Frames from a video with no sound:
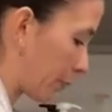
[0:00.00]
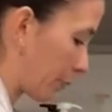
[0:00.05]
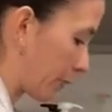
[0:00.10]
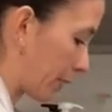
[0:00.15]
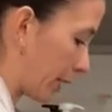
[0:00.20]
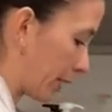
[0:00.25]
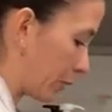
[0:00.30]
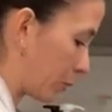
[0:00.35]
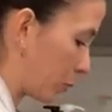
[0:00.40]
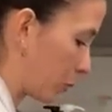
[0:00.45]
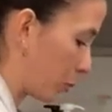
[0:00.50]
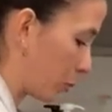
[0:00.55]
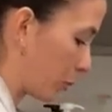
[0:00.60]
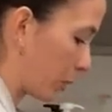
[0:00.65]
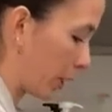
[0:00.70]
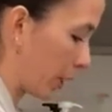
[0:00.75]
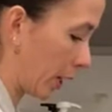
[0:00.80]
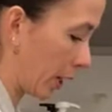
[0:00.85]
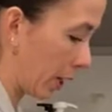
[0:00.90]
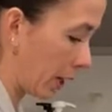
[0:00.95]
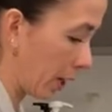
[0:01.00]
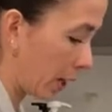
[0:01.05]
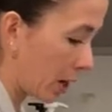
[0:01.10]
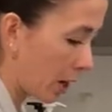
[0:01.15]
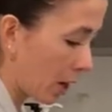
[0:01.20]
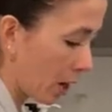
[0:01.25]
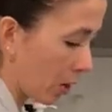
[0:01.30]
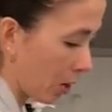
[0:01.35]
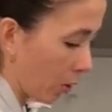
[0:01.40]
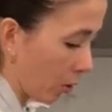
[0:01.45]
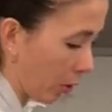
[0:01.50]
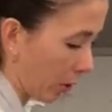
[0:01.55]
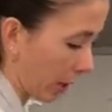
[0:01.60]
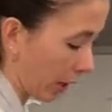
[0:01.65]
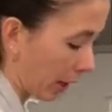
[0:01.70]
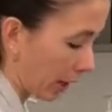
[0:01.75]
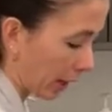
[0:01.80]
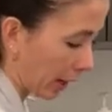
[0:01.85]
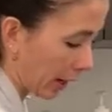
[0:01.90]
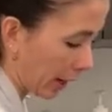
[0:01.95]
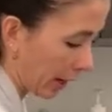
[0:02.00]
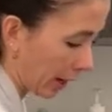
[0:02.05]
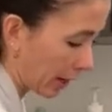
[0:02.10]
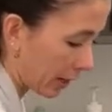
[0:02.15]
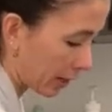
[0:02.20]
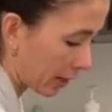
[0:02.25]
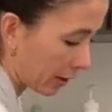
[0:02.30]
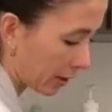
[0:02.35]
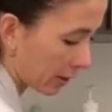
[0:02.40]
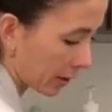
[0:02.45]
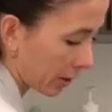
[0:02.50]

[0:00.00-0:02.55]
than doing it on a client.